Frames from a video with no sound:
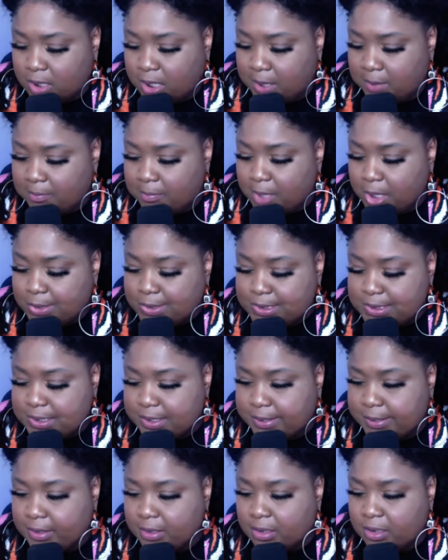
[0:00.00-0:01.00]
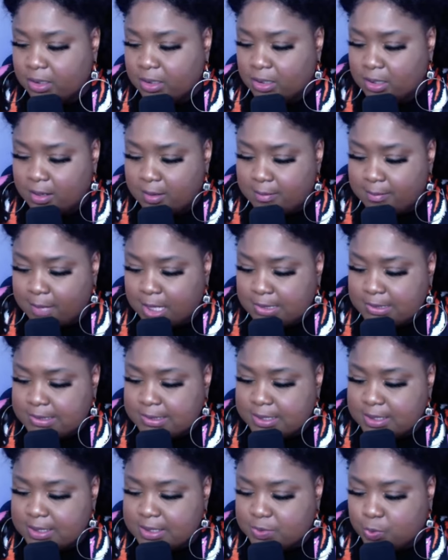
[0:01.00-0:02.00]
And mercy,
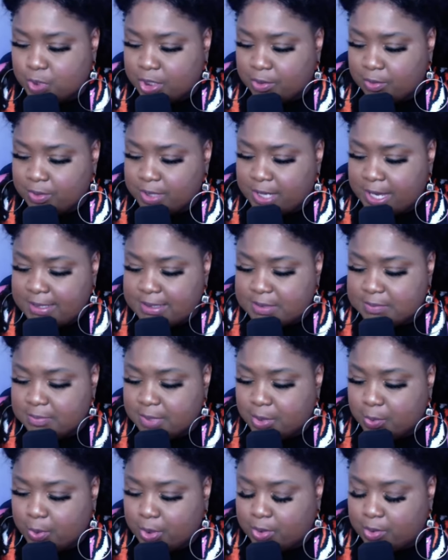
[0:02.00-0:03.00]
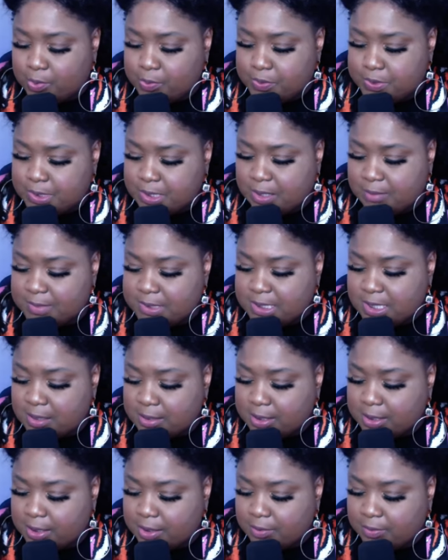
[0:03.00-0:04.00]
mercy is what creates miracles. And I'm
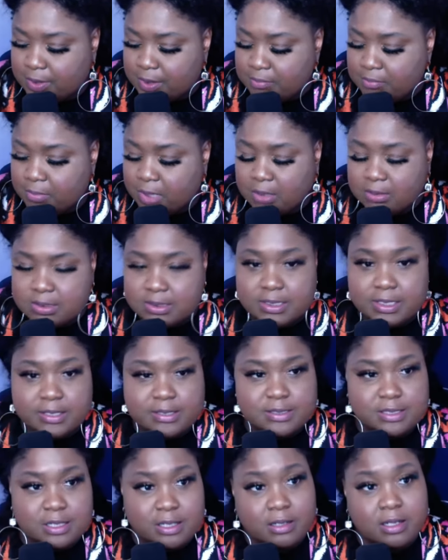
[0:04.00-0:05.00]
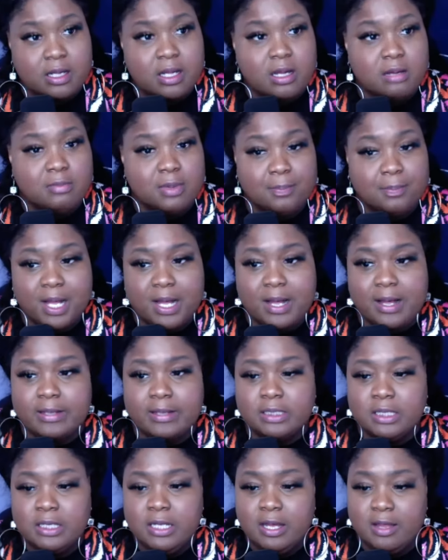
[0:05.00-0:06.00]
telling you that mercy is going to come
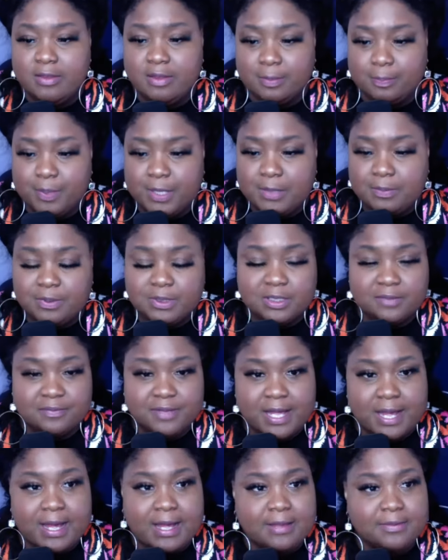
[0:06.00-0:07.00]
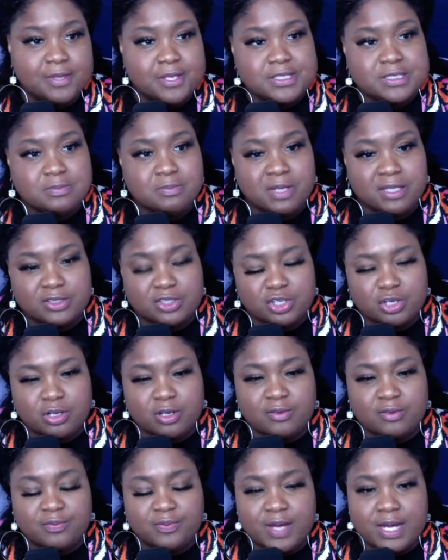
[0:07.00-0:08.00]
upon the people of God this month. You're
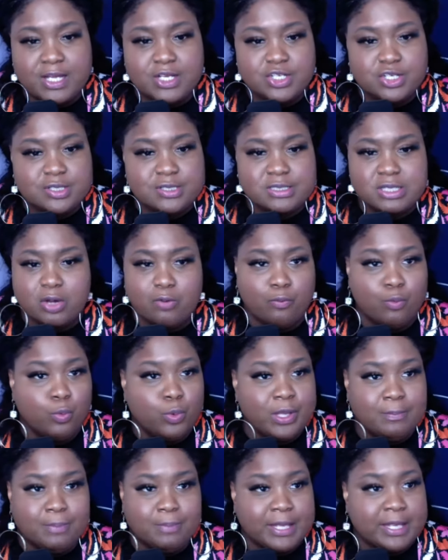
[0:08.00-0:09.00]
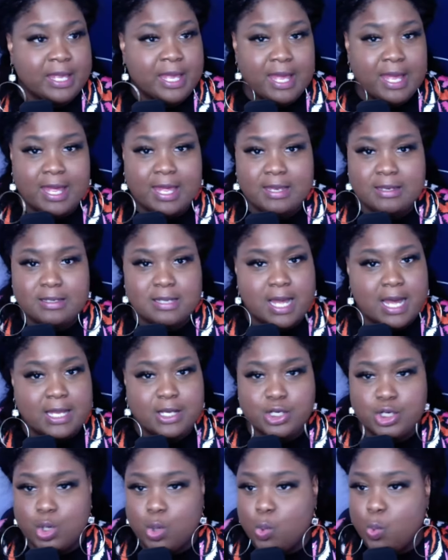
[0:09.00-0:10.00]
going to find yourself weeping and
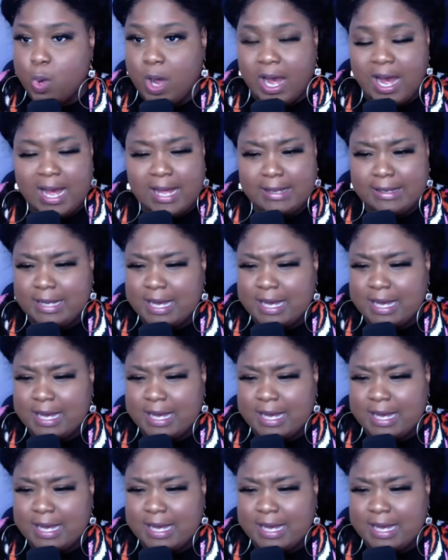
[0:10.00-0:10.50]
not know why.